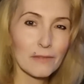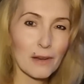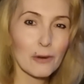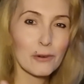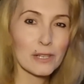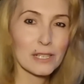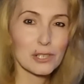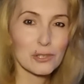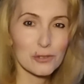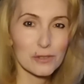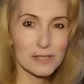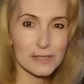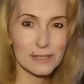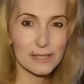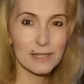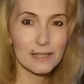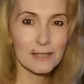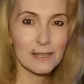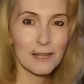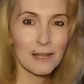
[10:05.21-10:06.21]
Very
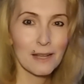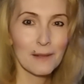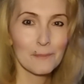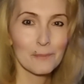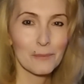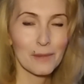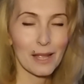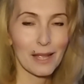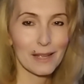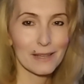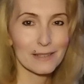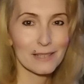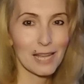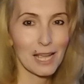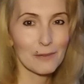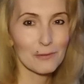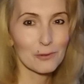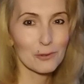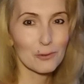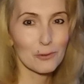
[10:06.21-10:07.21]
interesting. And
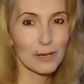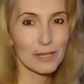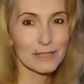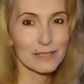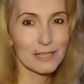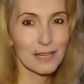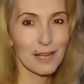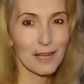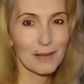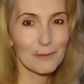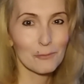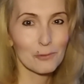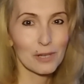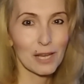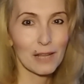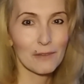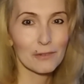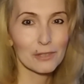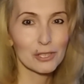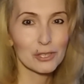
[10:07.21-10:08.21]
have a great time,
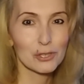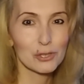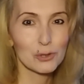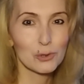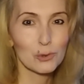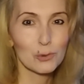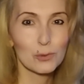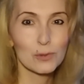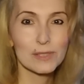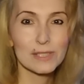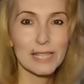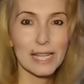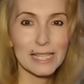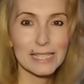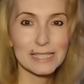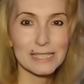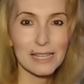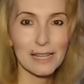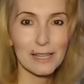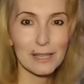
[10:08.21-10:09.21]
whatever you do. Stay
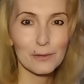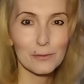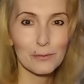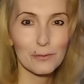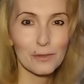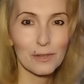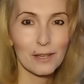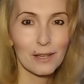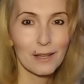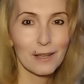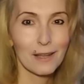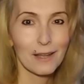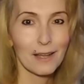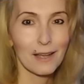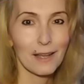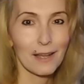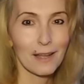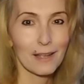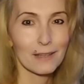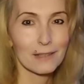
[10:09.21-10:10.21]
safe.
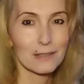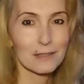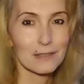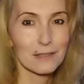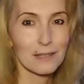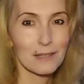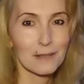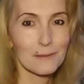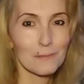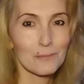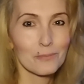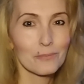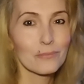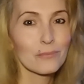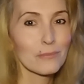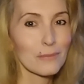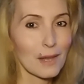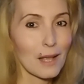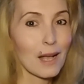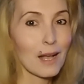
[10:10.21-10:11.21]
And
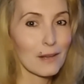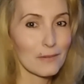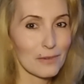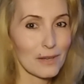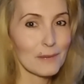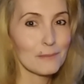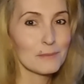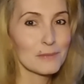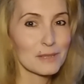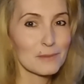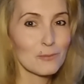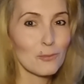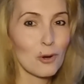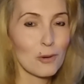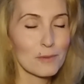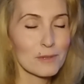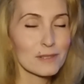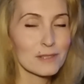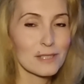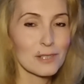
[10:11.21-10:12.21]
I find
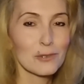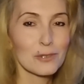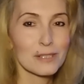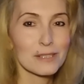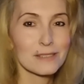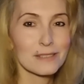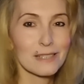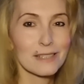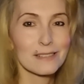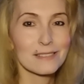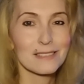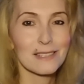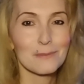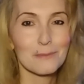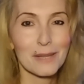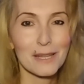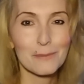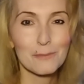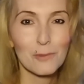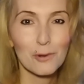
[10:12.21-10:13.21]
more mysterious things and I
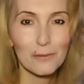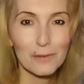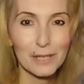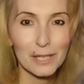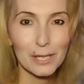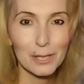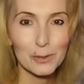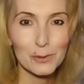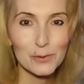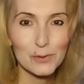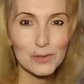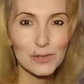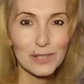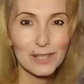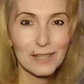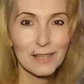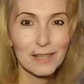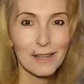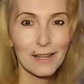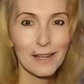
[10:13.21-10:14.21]
make more videos.
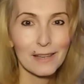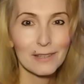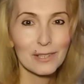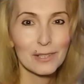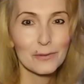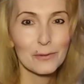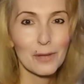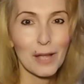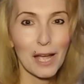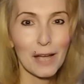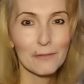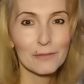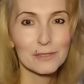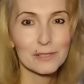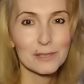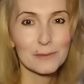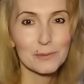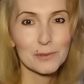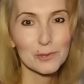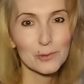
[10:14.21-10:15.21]
And if you
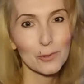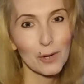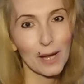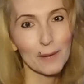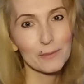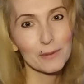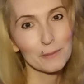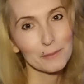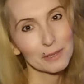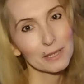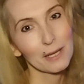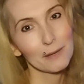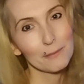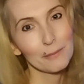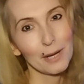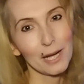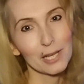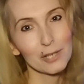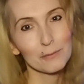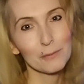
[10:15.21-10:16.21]
haven't subscribed and become
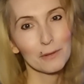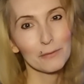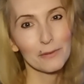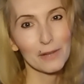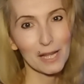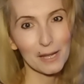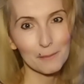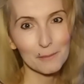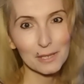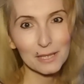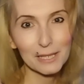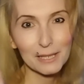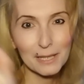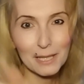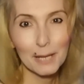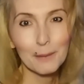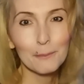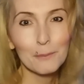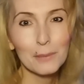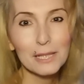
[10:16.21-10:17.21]
part of my family,
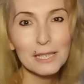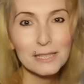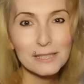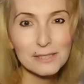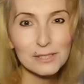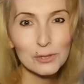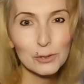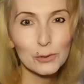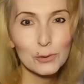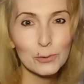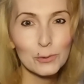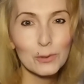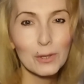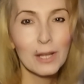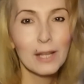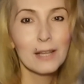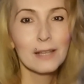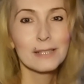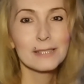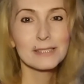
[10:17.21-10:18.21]
please do.
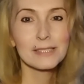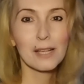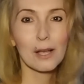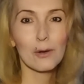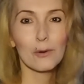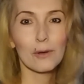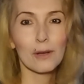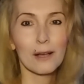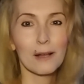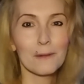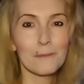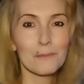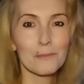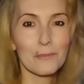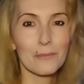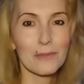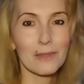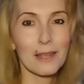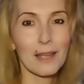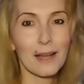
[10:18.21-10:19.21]
So,
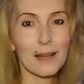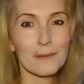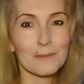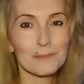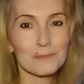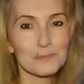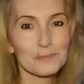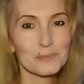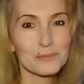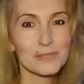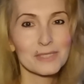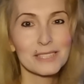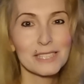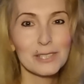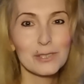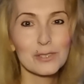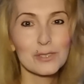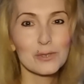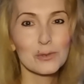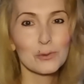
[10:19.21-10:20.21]
yeah,
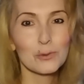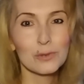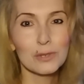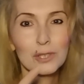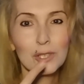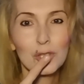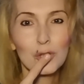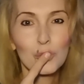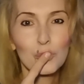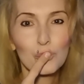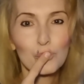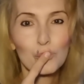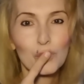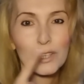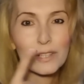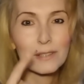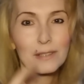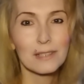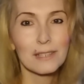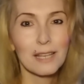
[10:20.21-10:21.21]
see you soon.
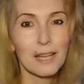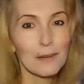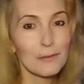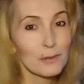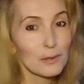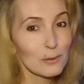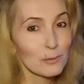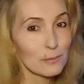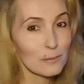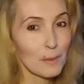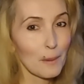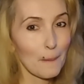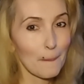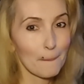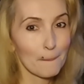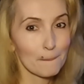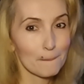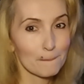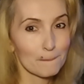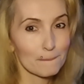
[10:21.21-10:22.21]
Love you.
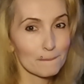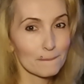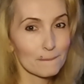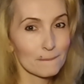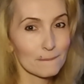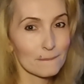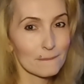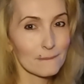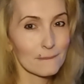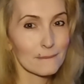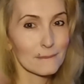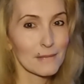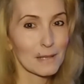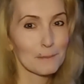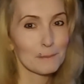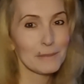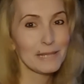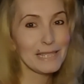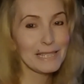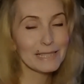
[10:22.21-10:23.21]

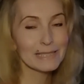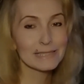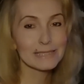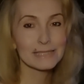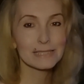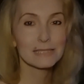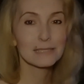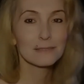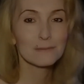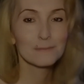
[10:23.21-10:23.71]
Peace.